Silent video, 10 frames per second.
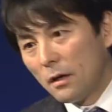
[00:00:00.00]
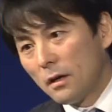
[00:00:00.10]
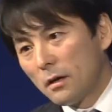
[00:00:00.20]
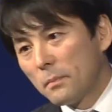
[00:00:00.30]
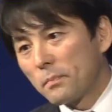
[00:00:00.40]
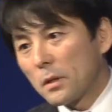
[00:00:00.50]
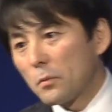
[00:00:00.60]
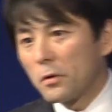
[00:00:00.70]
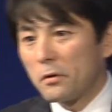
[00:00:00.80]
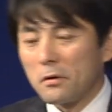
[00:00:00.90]
I
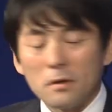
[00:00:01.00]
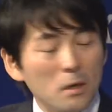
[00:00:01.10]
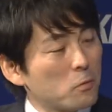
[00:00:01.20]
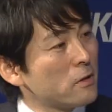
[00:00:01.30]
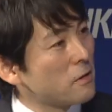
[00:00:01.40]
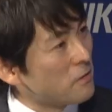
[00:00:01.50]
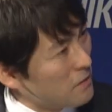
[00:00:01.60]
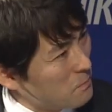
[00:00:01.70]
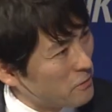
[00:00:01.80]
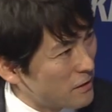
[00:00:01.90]
would like to
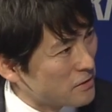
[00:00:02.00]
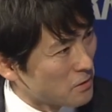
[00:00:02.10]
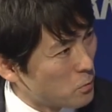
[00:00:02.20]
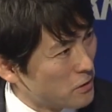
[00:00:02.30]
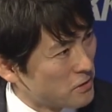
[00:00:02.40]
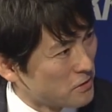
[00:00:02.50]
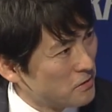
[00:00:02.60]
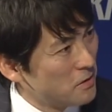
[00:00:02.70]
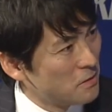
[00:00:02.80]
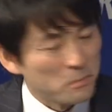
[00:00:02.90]
keep on asking
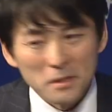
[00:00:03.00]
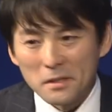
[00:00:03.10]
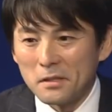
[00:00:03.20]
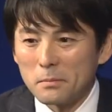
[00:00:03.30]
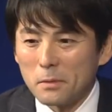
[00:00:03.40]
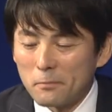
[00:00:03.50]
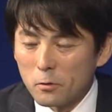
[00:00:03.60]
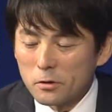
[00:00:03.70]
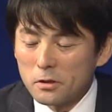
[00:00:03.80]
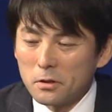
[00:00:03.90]
questions, but
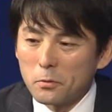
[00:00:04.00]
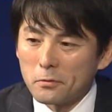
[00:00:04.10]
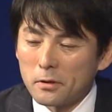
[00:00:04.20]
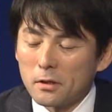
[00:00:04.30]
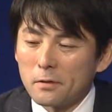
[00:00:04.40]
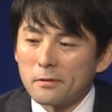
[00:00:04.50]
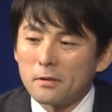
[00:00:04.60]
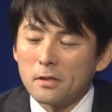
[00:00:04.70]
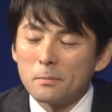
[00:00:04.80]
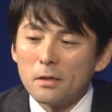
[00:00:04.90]
unfortunately, we're running out of
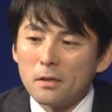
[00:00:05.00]
time.